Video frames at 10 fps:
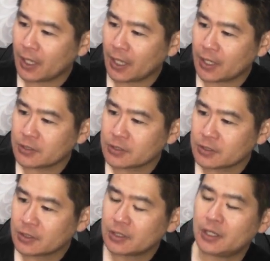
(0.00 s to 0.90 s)
and
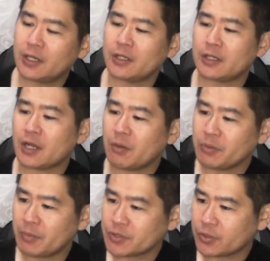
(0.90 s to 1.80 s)
the
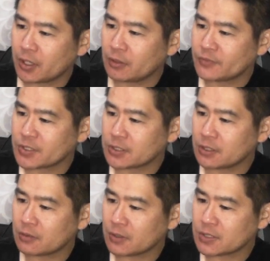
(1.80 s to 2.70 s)
complementary angle of 60
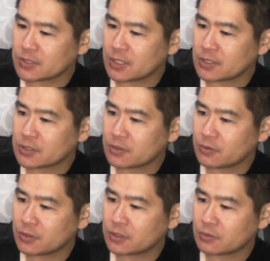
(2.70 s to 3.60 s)
degrees is
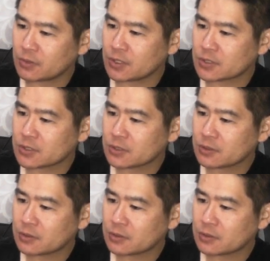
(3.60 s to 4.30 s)
30 degrees.